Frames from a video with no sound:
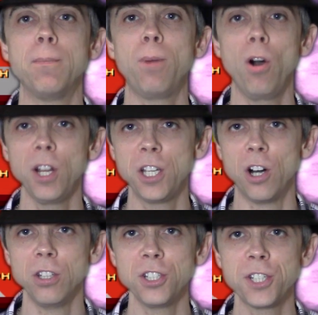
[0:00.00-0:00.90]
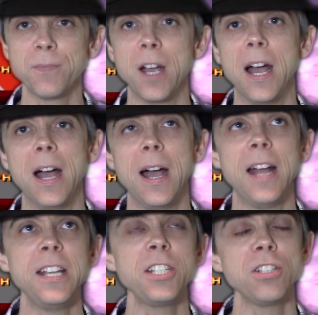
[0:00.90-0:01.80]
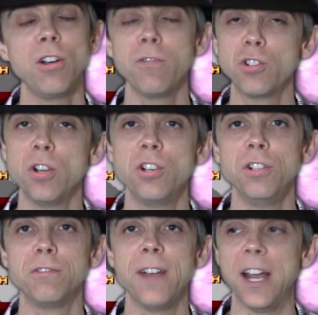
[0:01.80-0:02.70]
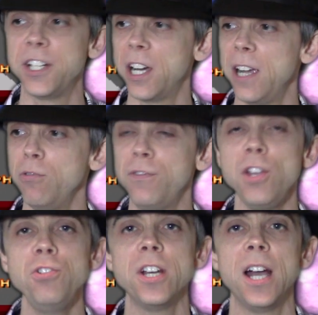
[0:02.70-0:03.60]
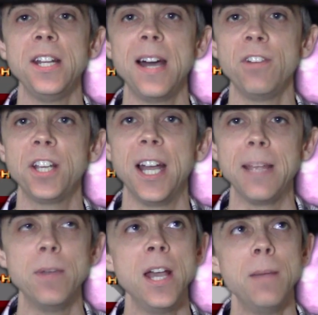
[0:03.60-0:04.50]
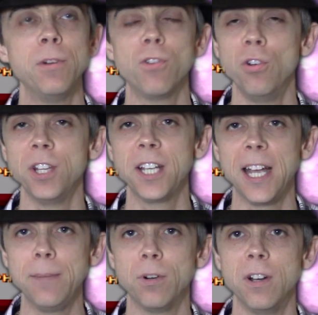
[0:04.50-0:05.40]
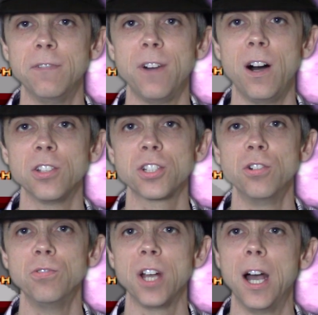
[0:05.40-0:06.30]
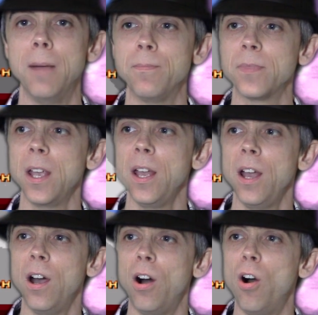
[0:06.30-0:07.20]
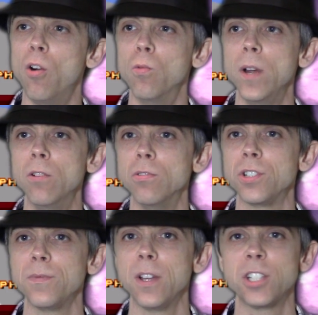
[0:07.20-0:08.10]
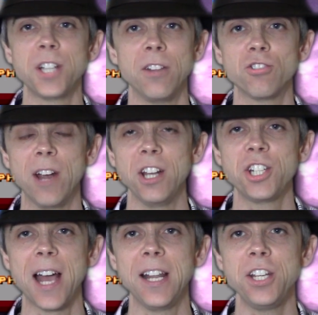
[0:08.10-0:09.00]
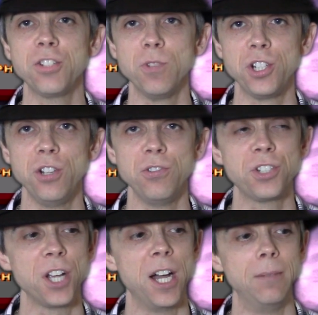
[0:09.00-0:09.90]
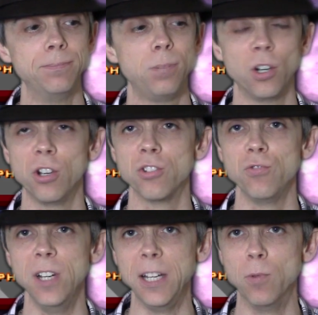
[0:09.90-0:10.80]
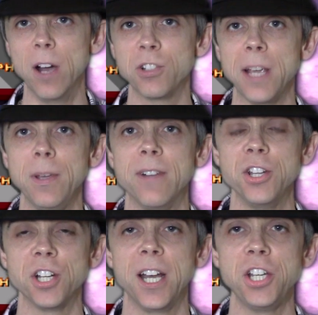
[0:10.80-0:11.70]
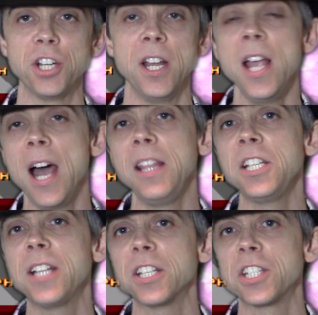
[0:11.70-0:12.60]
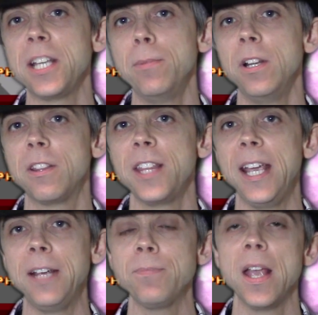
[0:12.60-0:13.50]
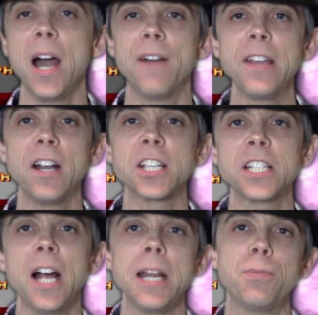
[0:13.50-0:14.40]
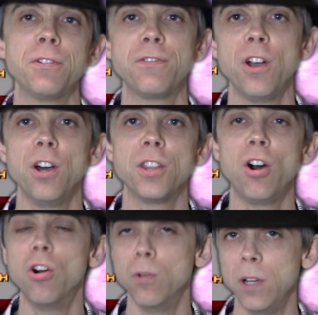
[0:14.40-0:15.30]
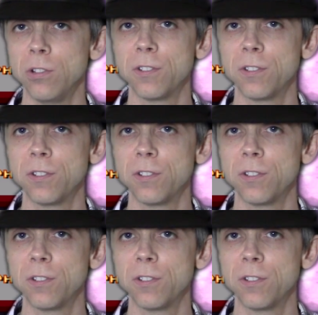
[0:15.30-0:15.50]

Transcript: polygons and it's off to a good effect. I reviewed another game before on the Game Boy Advance called Hot Wheels Stunt Track Challenge, which use polygons really well to get a bit of undulation, and this does a similar thing. I think I slightly prefer the Hot Wheels